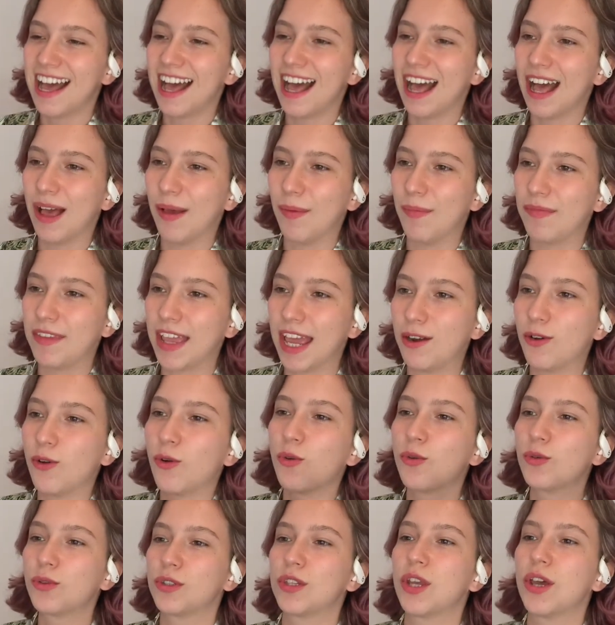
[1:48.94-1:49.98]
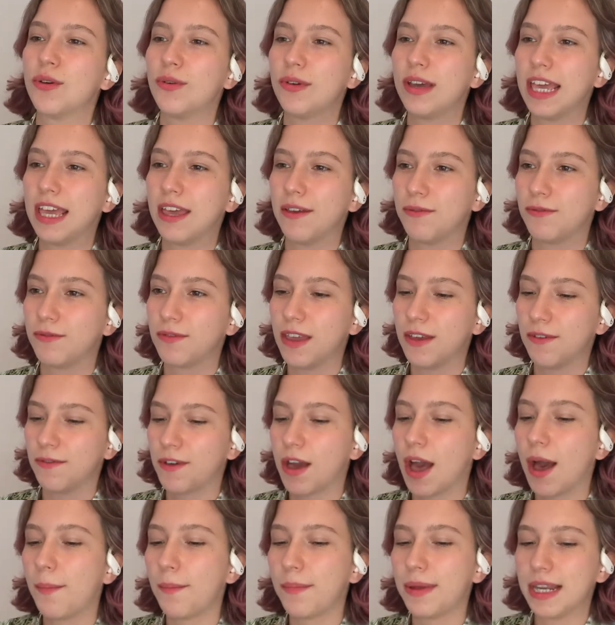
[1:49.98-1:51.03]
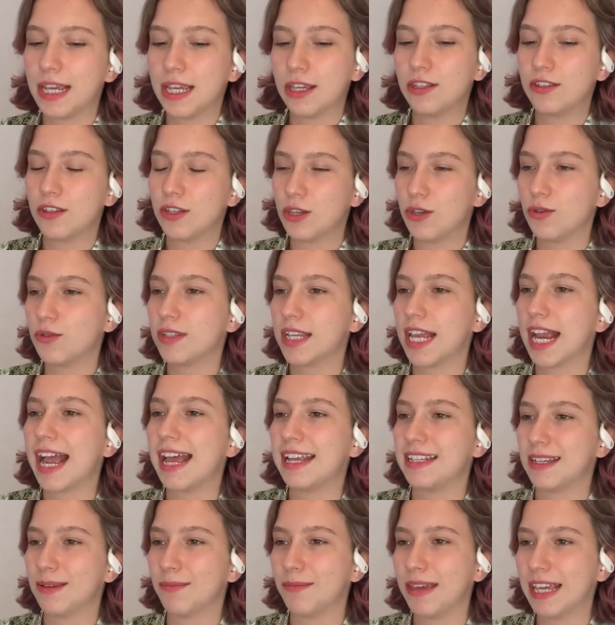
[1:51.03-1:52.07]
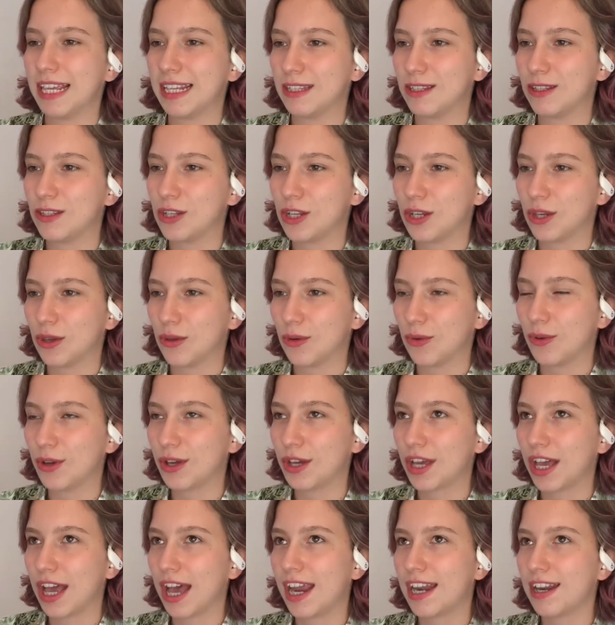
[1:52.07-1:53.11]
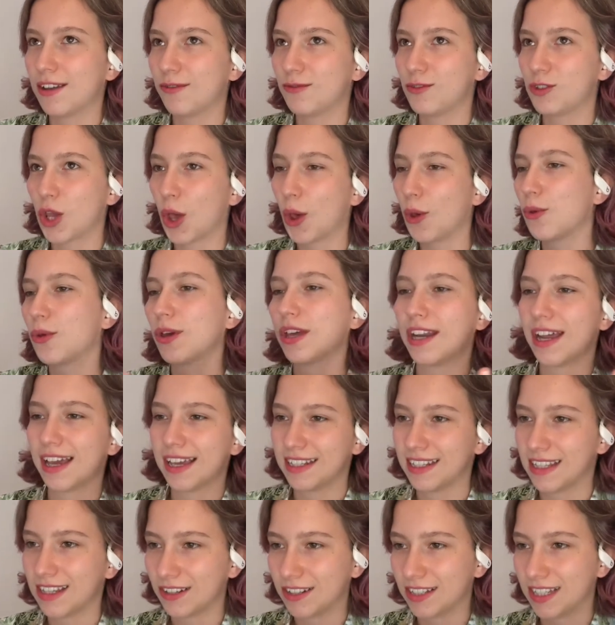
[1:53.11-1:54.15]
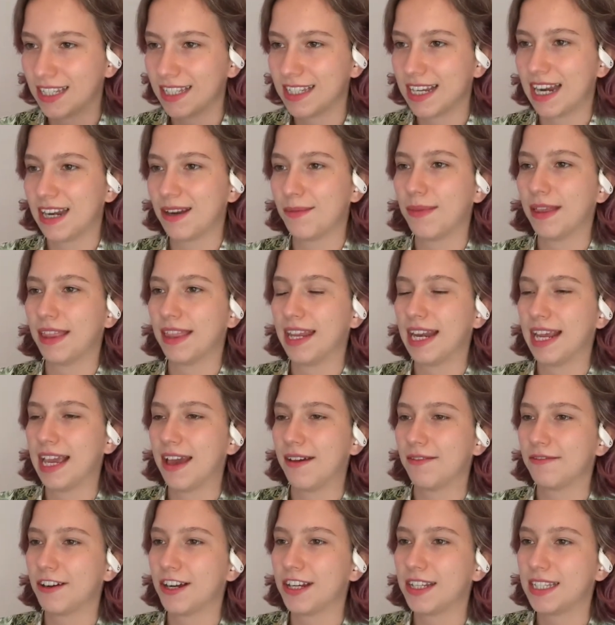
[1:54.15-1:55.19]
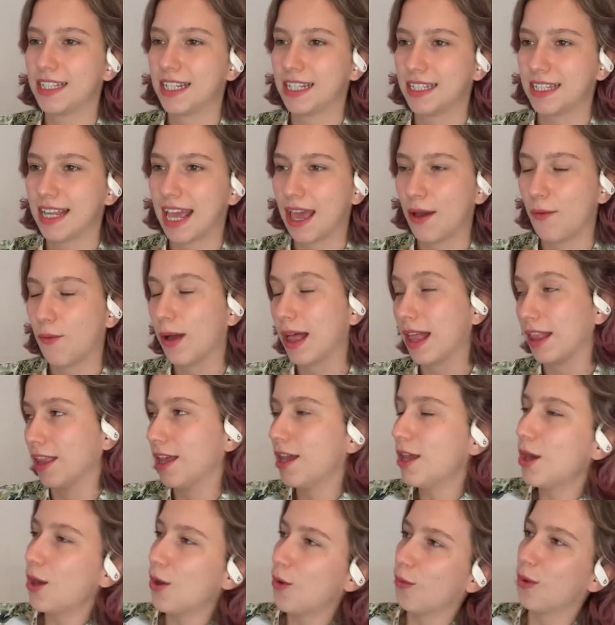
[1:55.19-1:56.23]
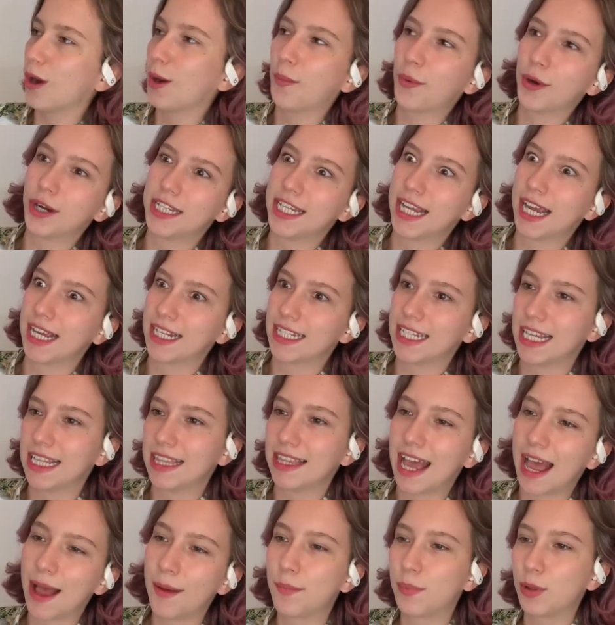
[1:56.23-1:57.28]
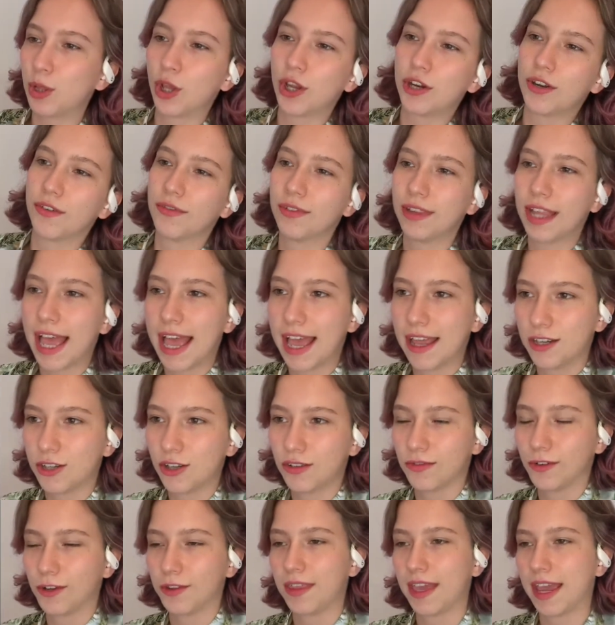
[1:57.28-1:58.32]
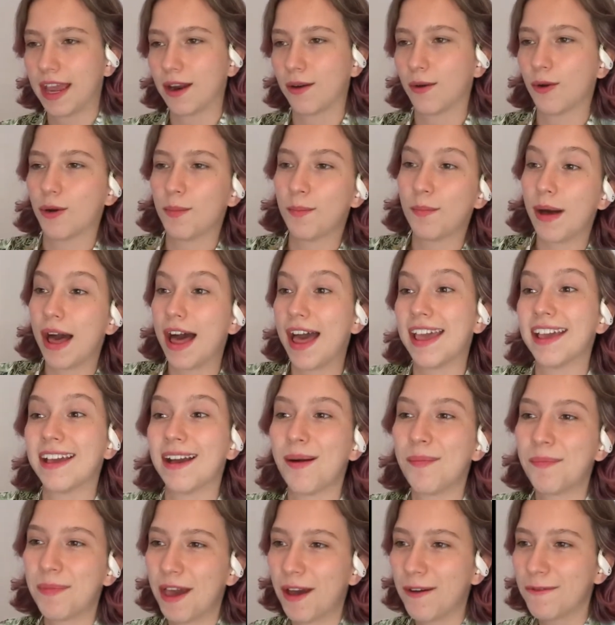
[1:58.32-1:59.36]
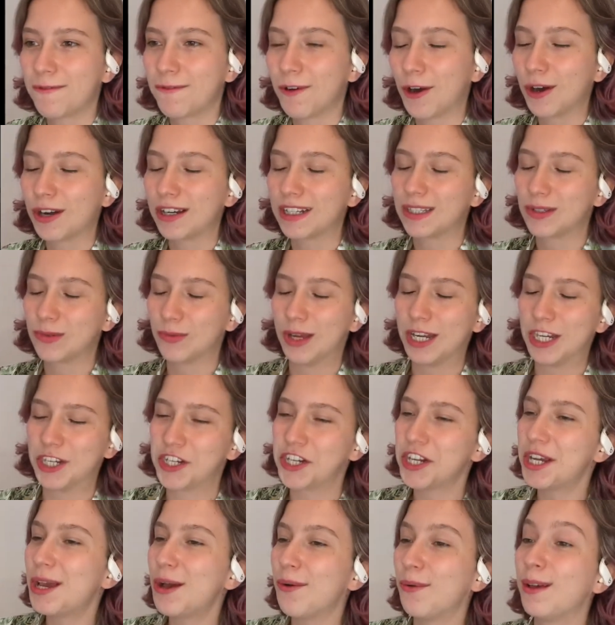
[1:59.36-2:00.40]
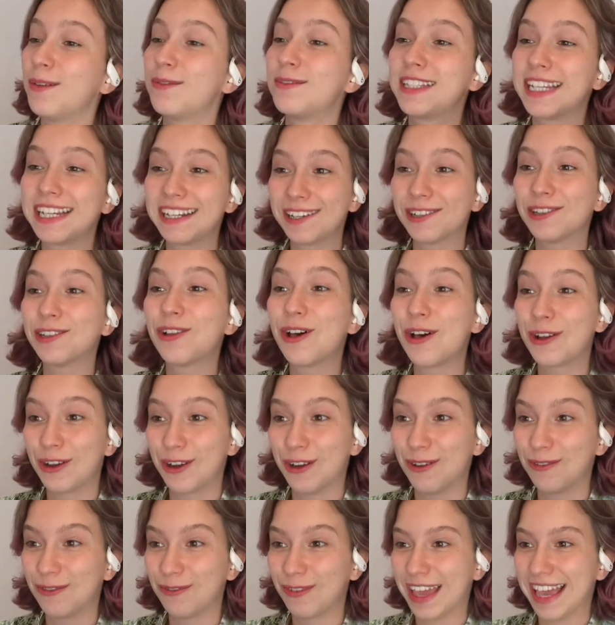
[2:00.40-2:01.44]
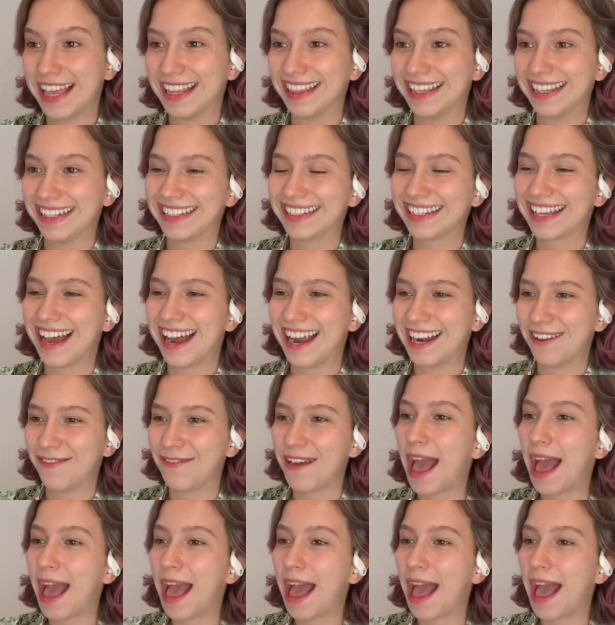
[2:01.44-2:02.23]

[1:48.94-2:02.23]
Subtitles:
And also if companies use it as a means to kind of tokenize their sustainability efforts to say, well, we're protecting that plot of land over there or buying up that forest, which we've seen a lot of in this kind of